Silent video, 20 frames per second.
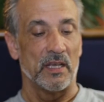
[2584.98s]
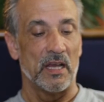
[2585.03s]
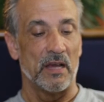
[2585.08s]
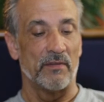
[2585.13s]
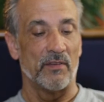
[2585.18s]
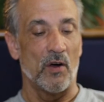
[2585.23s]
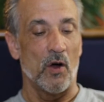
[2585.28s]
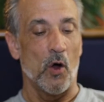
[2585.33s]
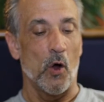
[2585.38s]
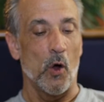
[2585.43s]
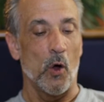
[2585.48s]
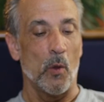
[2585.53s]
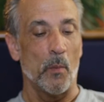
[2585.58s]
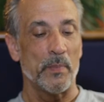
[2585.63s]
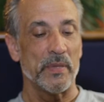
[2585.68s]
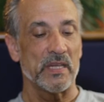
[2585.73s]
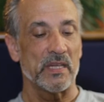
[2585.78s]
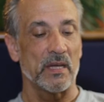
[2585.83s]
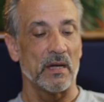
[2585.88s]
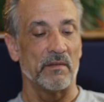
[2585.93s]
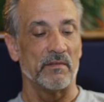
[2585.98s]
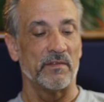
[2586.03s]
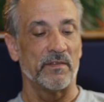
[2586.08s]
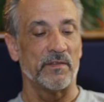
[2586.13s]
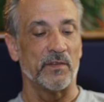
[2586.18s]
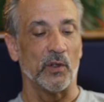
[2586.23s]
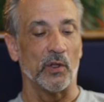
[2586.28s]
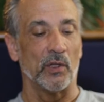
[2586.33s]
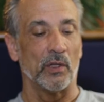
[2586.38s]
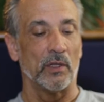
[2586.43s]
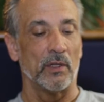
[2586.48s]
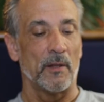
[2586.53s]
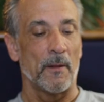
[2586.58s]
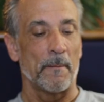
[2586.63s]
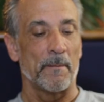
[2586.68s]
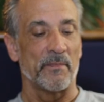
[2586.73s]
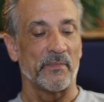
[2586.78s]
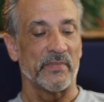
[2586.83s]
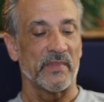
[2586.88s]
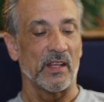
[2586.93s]
have all become full
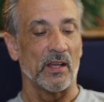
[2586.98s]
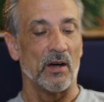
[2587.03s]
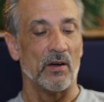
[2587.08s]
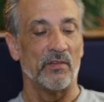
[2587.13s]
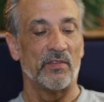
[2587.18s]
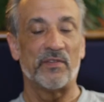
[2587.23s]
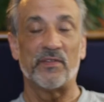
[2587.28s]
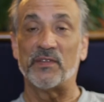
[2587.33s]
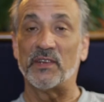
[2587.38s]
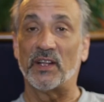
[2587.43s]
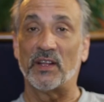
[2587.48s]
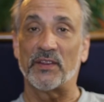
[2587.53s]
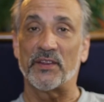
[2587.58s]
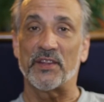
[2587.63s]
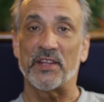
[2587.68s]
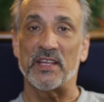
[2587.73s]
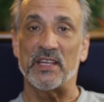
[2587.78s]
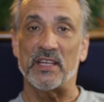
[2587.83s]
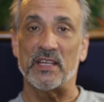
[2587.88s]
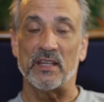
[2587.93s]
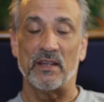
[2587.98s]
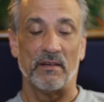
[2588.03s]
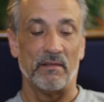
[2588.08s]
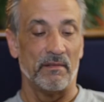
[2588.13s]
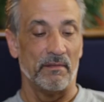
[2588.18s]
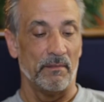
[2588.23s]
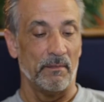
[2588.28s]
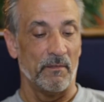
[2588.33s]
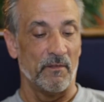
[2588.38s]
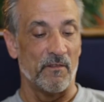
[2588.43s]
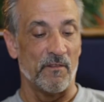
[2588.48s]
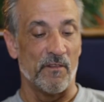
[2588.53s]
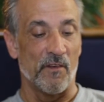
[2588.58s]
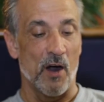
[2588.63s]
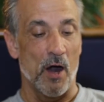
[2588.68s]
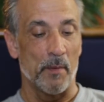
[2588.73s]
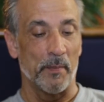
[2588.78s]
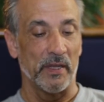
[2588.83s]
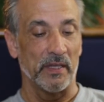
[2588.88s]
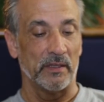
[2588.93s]
of filthy
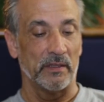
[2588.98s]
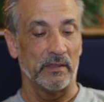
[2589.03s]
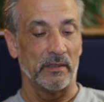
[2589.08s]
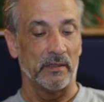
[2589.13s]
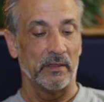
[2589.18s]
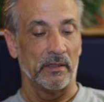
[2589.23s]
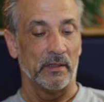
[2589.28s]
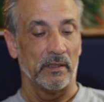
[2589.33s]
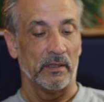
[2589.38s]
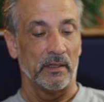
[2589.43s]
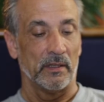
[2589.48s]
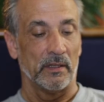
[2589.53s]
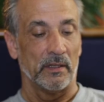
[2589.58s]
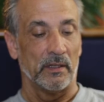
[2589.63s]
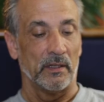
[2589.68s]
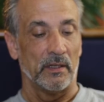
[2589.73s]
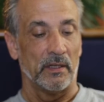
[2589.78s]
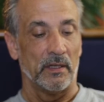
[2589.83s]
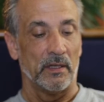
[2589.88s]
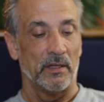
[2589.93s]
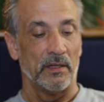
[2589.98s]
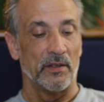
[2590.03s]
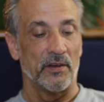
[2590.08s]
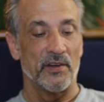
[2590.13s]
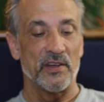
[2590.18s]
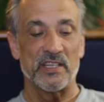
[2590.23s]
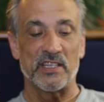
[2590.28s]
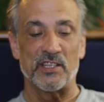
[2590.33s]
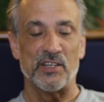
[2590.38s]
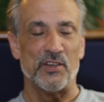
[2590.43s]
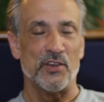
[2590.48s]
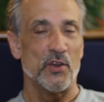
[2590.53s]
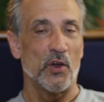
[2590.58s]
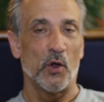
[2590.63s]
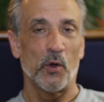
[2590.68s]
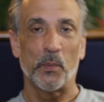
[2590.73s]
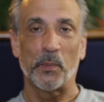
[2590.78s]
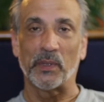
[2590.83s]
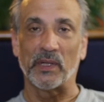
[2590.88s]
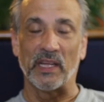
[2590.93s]
vomit. There is
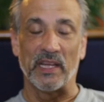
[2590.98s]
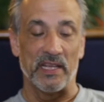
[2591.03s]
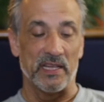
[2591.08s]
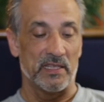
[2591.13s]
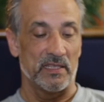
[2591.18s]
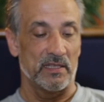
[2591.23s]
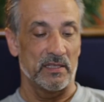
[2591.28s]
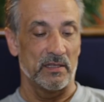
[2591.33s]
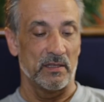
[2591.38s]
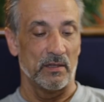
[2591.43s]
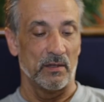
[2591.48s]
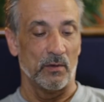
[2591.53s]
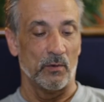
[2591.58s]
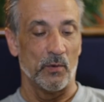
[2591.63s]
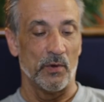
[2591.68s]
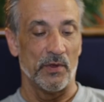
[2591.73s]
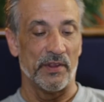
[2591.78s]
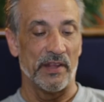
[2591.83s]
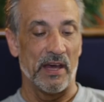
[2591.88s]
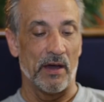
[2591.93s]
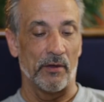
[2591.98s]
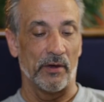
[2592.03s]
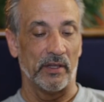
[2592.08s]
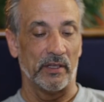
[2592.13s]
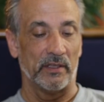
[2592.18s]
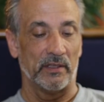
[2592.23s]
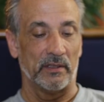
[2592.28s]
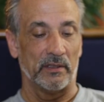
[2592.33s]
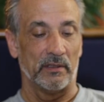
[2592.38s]
no place without it.